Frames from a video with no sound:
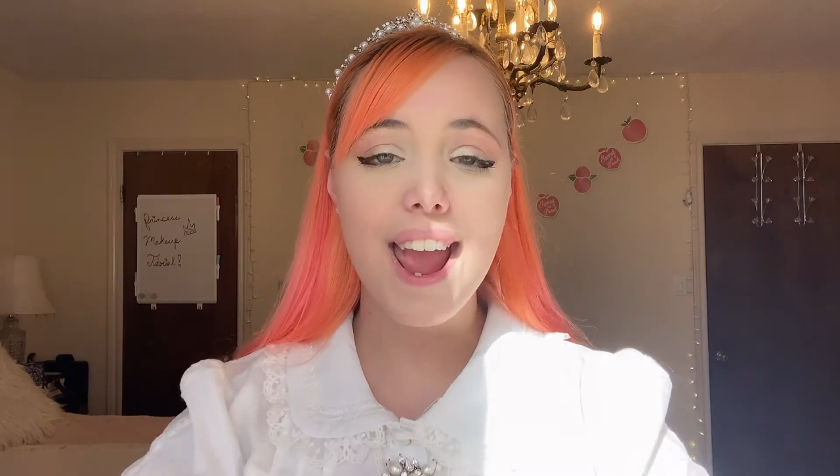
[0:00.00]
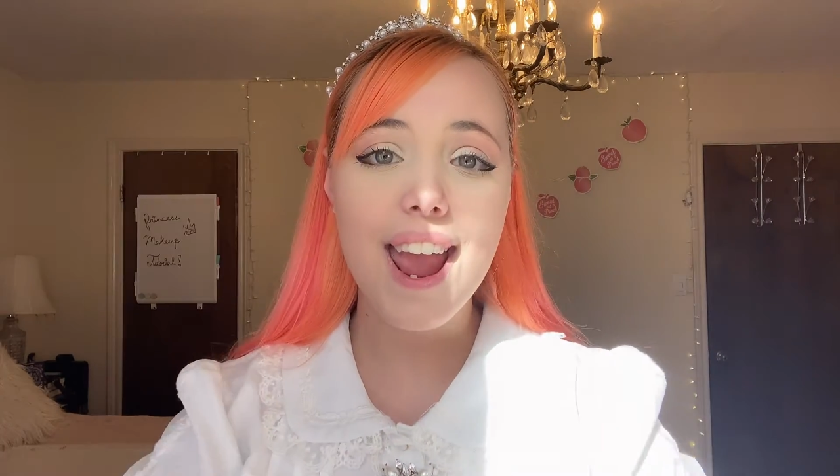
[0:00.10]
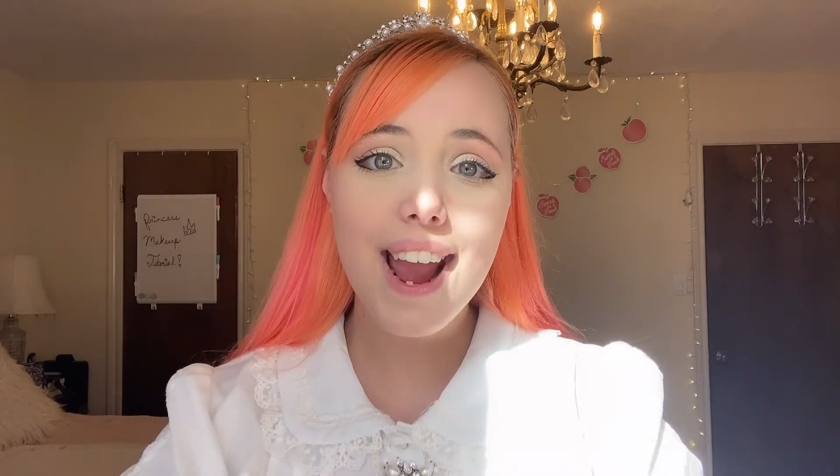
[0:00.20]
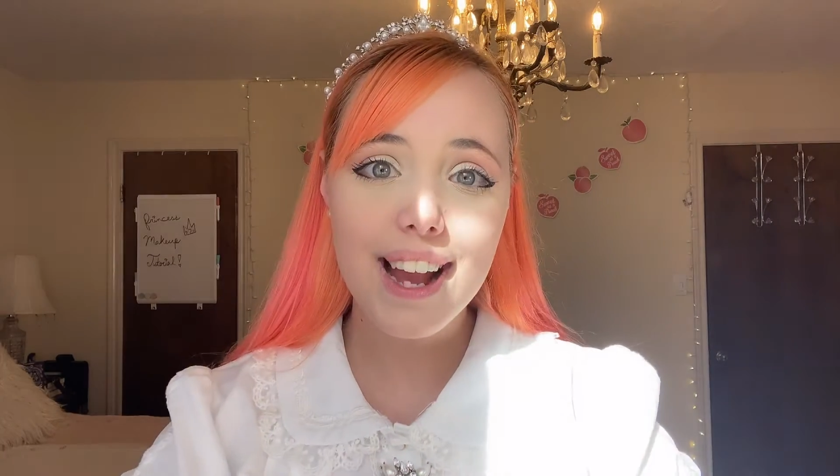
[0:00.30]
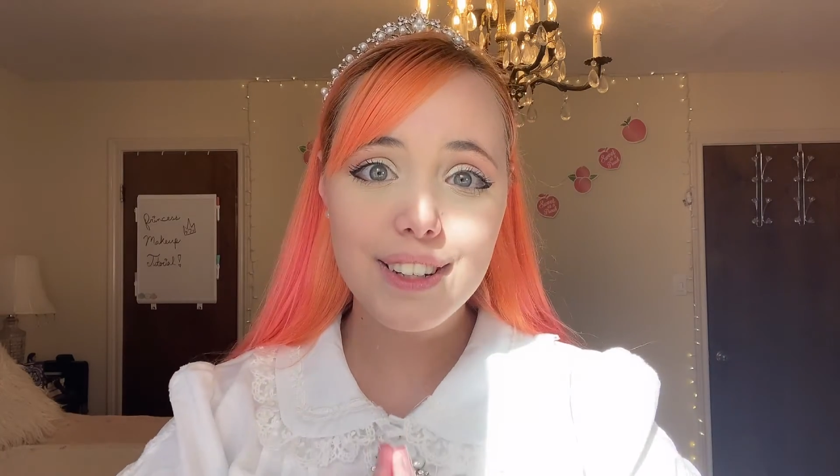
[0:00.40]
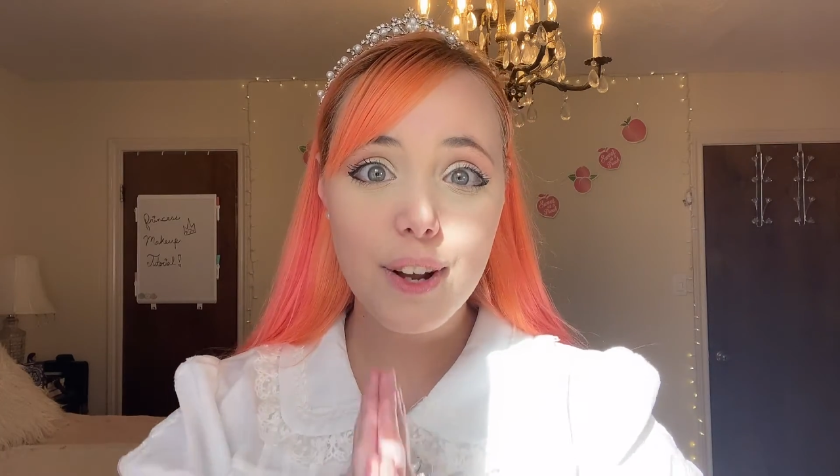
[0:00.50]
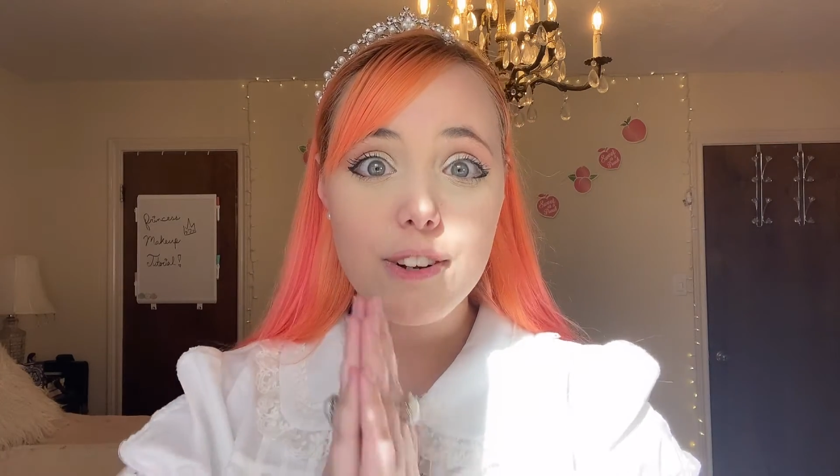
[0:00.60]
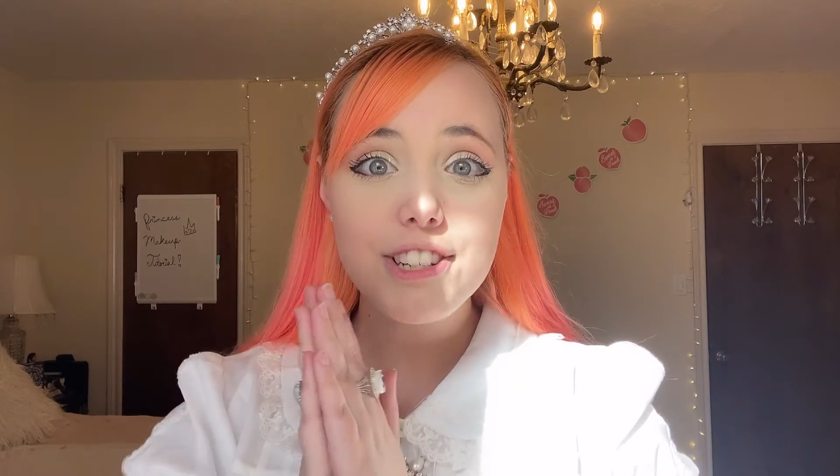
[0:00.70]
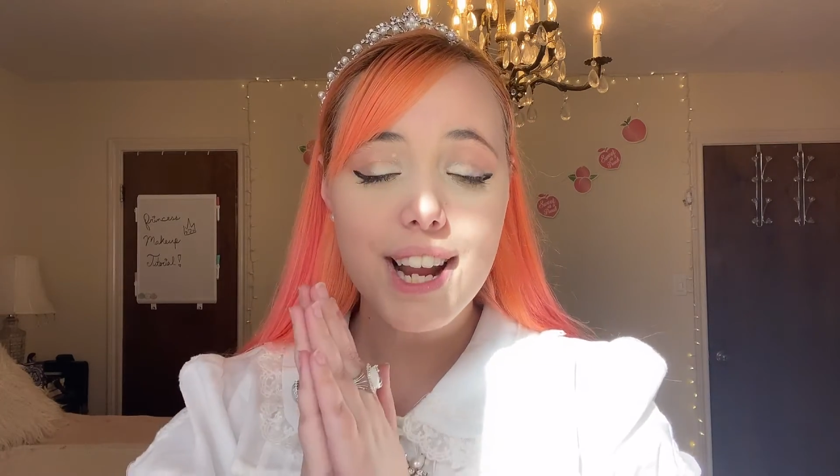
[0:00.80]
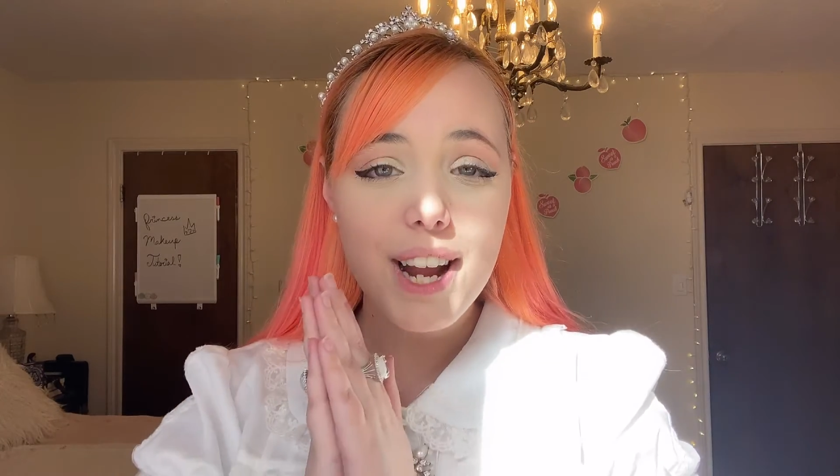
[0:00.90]
and
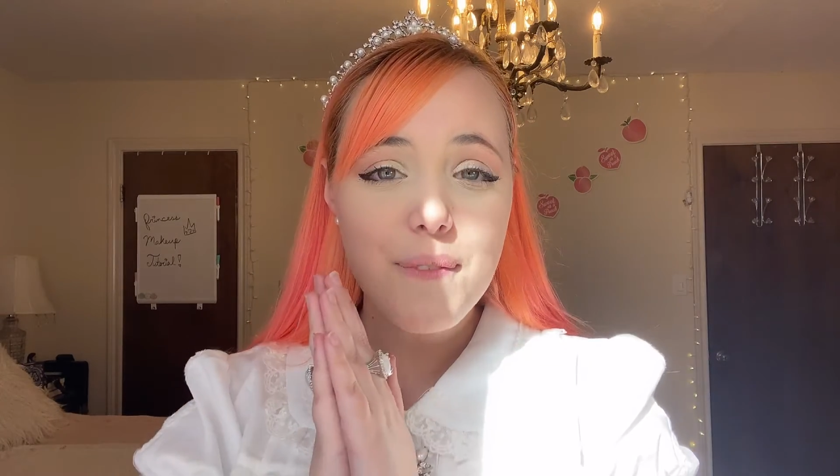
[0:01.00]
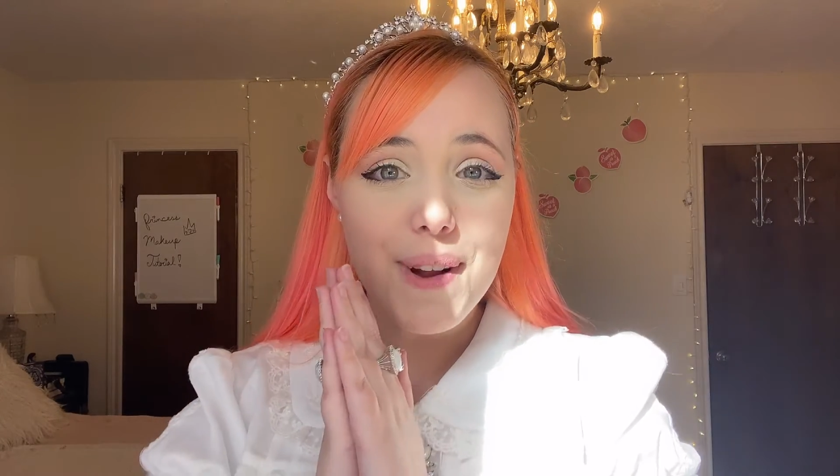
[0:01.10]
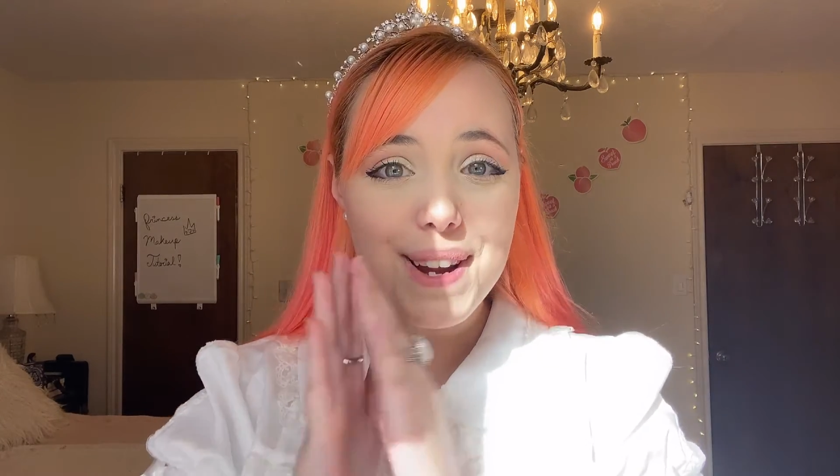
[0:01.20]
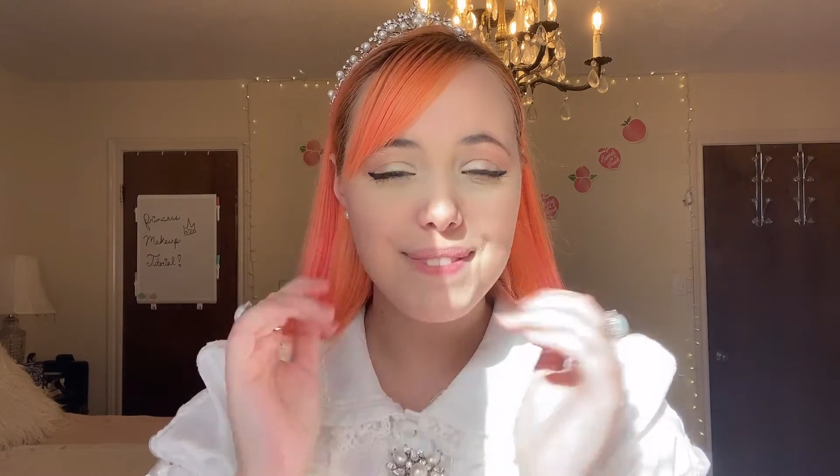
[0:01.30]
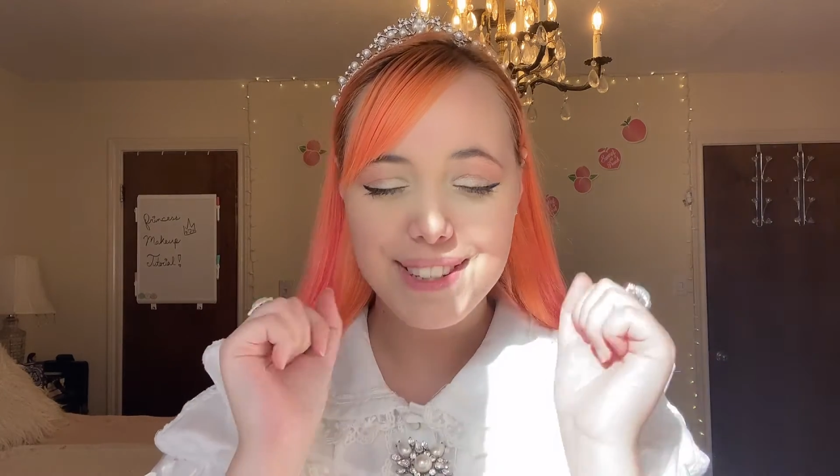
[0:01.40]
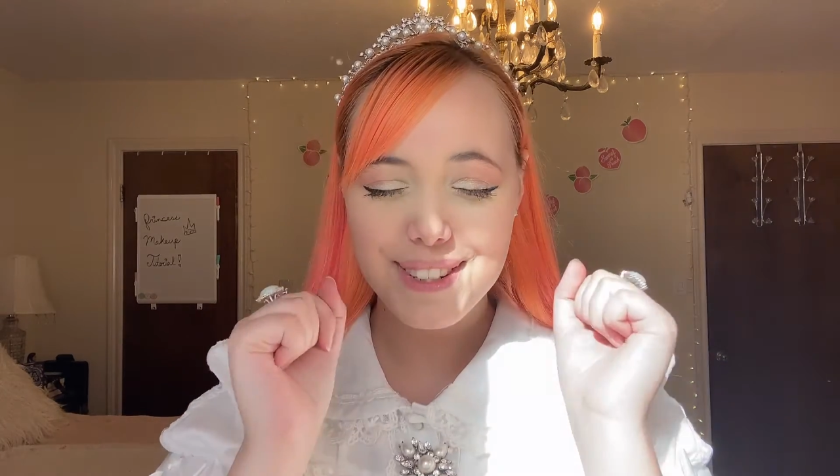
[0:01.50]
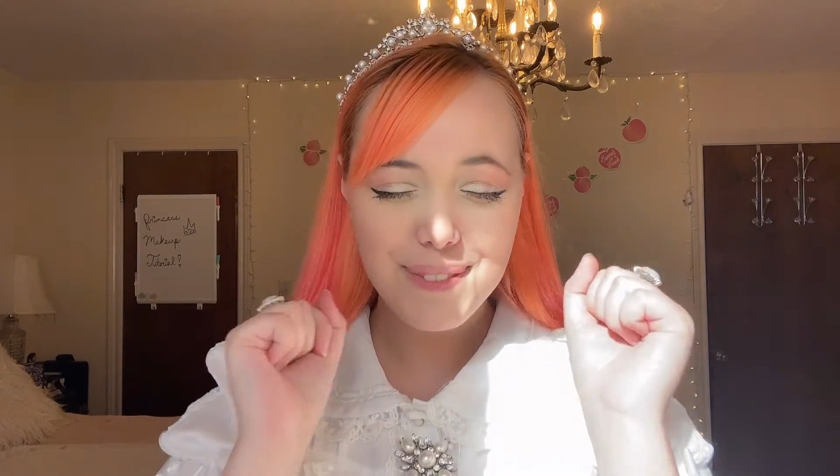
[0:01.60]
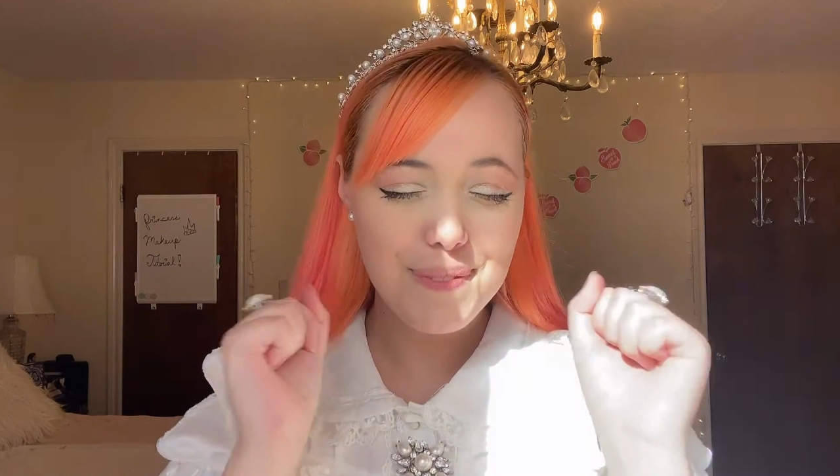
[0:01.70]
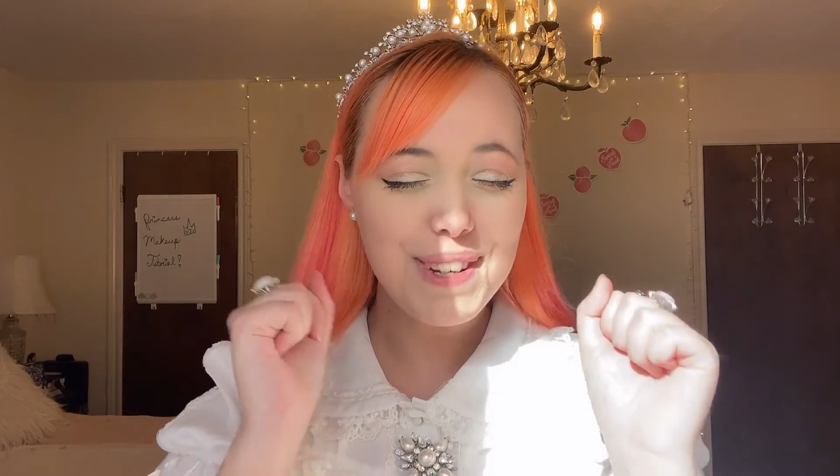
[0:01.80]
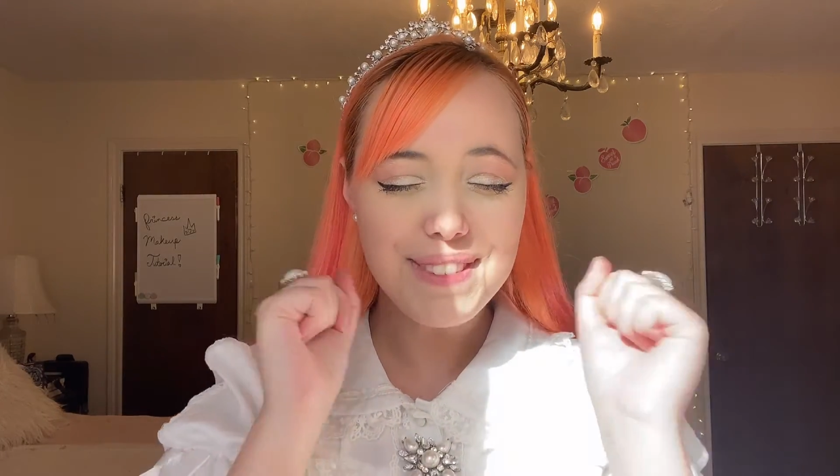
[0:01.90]
go check out my
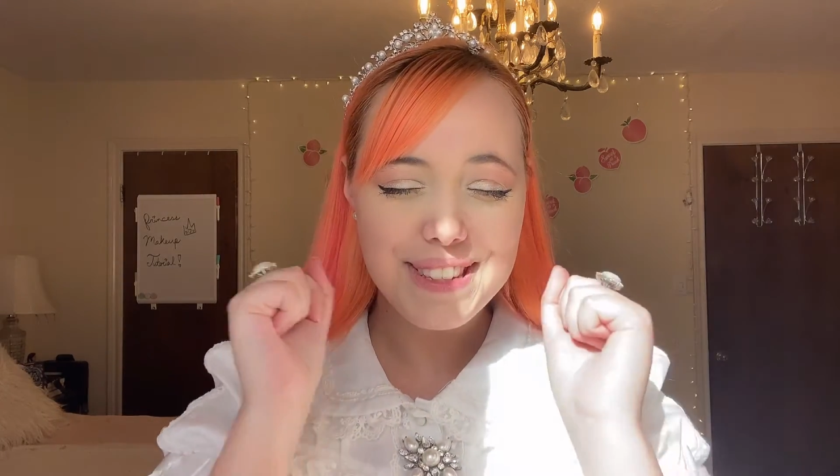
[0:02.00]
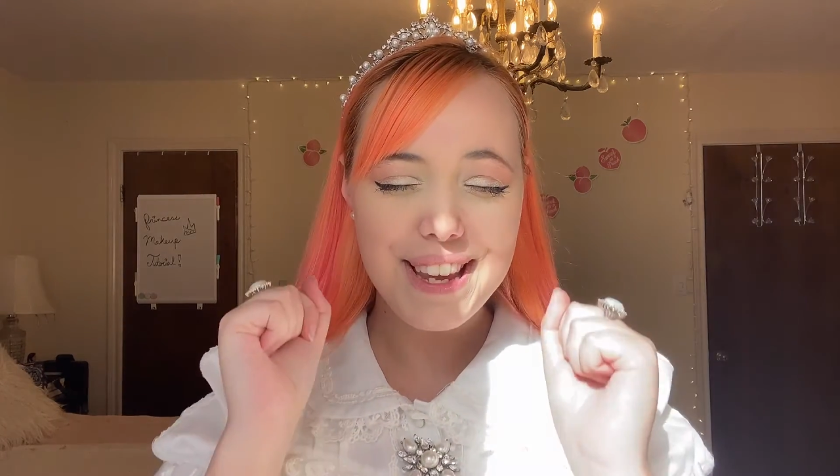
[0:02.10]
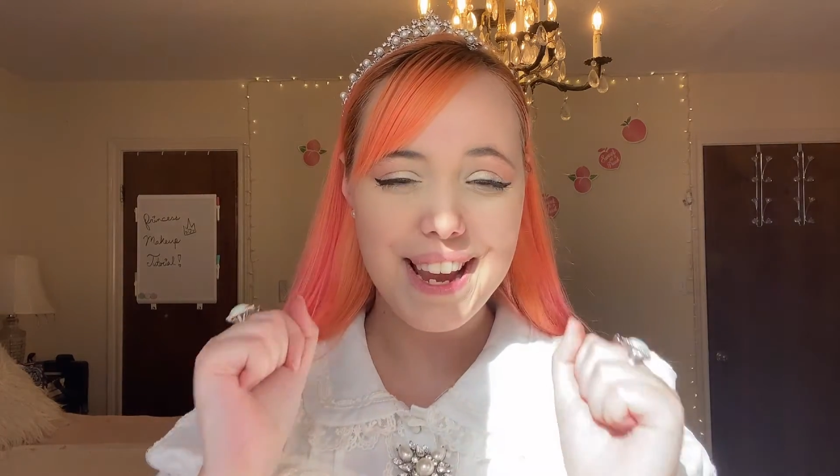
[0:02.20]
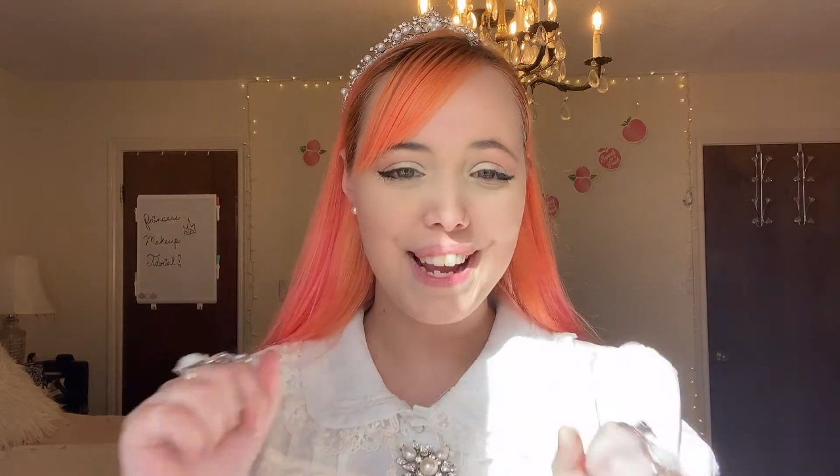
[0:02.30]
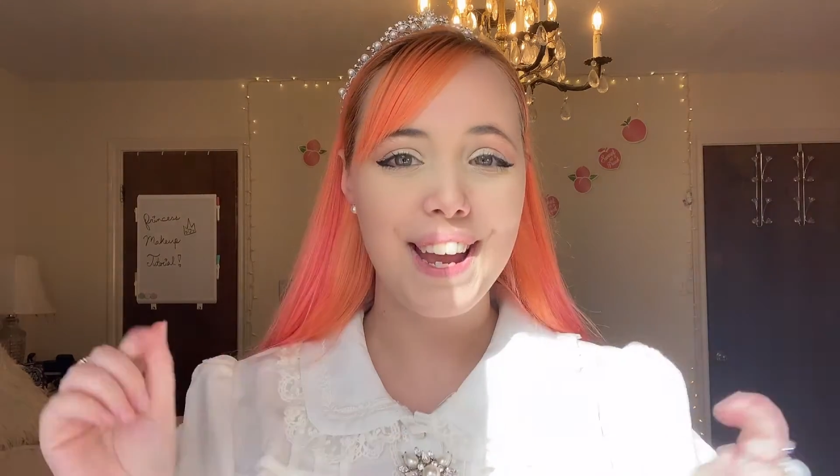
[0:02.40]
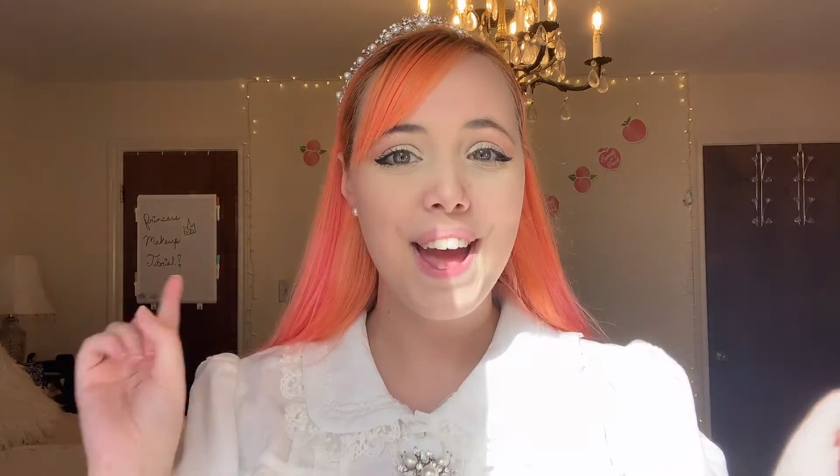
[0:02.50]
original music.